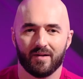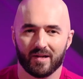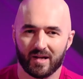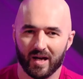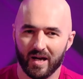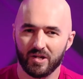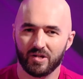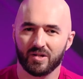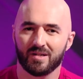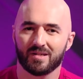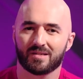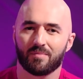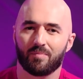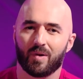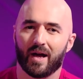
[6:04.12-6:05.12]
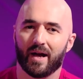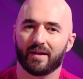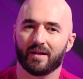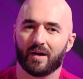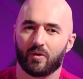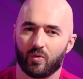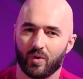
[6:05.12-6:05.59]
Negation is applied
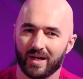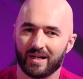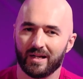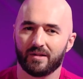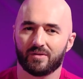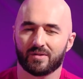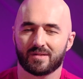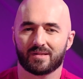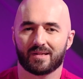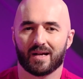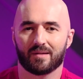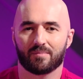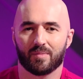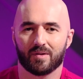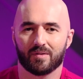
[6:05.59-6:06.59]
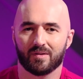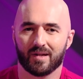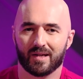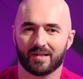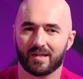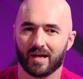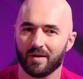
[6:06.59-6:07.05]
directly to a statement.
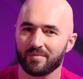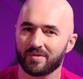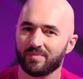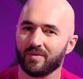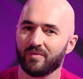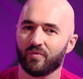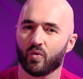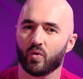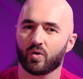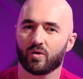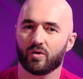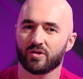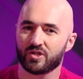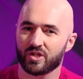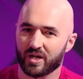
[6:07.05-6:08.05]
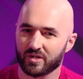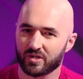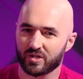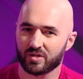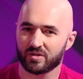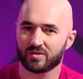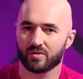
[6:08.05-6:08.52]
It comes before
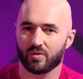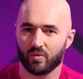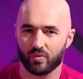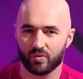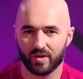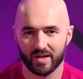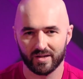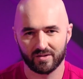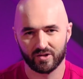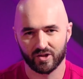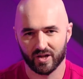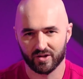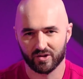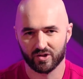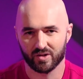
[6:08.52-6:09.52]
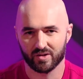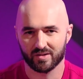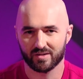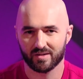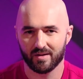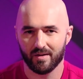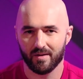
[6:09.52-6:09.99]
conjunctions or
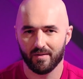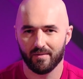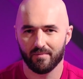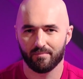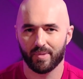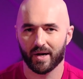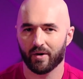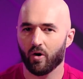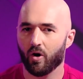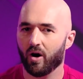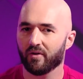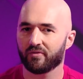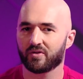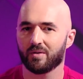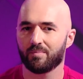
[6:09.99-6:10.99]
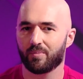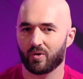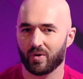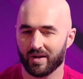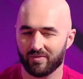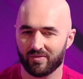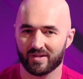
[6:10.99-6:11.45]
disjunctions, but after
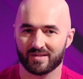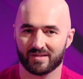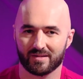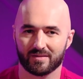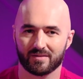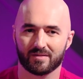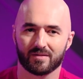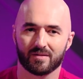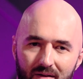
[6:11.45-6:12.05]
parentheses.